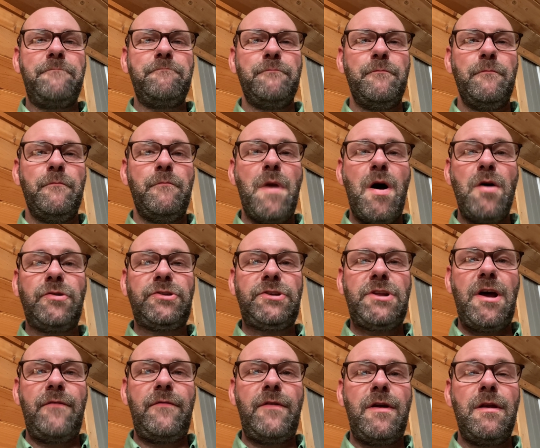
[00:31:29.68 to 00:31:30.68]
most
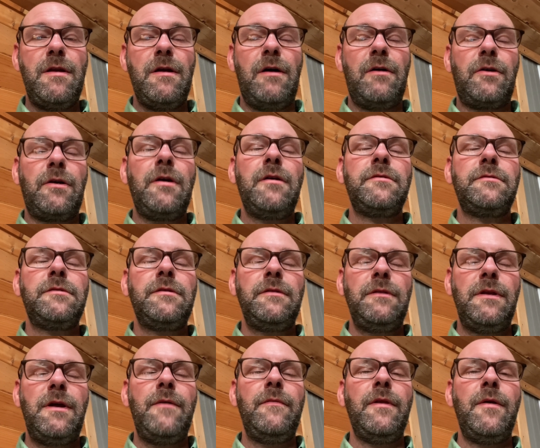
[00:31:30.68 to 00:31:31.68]
of it, or
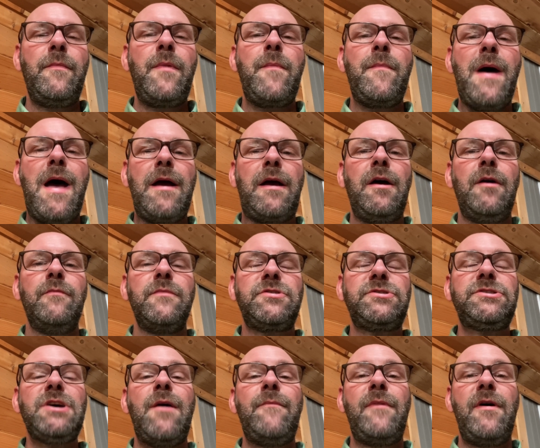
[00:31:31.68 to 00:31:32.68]
let me back up,
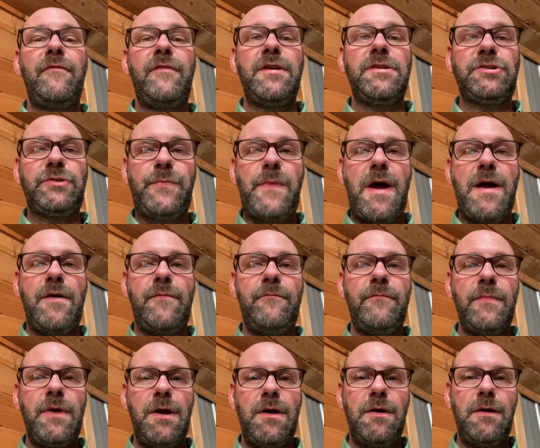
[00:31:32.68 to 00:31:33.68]
some of it's spam.
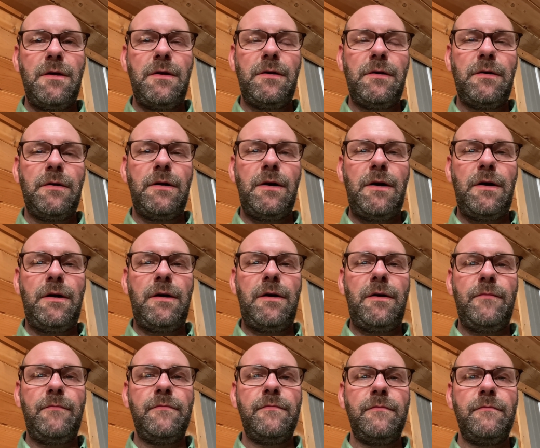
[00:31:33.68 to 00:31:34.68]

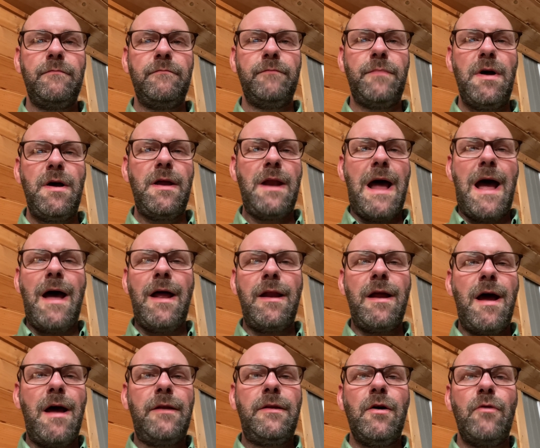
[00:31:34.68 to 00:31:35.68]
But
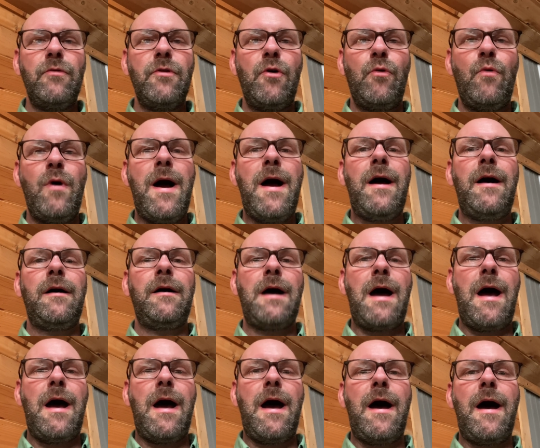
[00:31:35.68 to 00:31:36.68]
I don't know why.
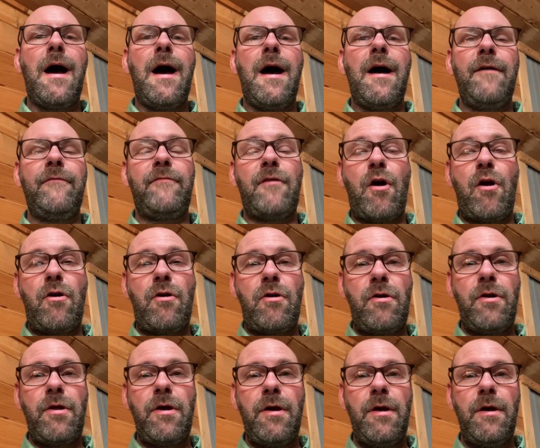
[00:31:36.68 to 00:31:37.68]
I have
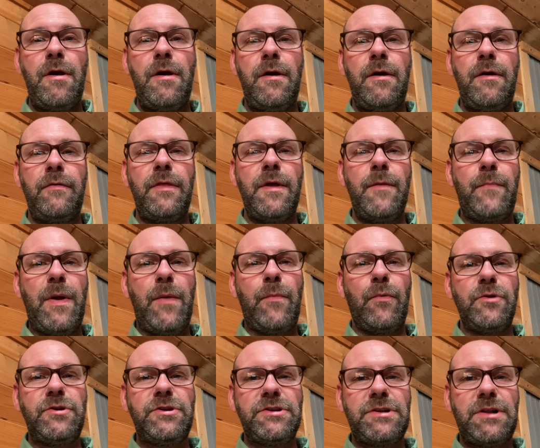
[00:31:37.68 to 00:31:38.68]
heard that
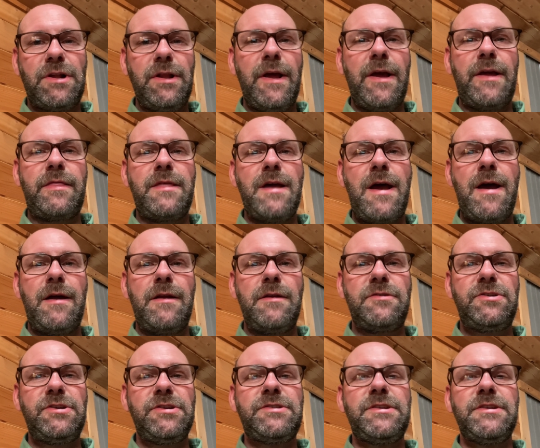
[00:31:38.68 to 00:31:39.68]
people just click that
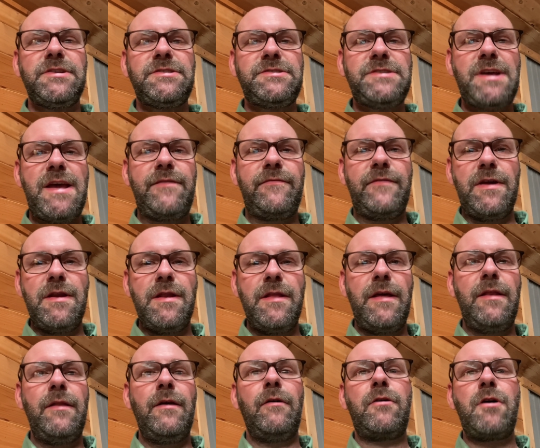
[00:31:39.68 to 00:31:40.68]
just to save it and
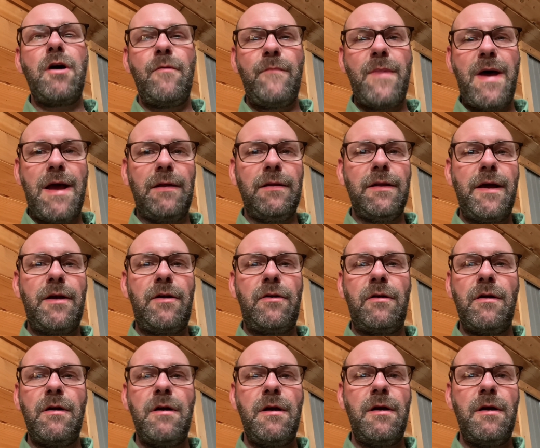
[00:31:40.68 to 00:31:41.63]
then they'll come back later.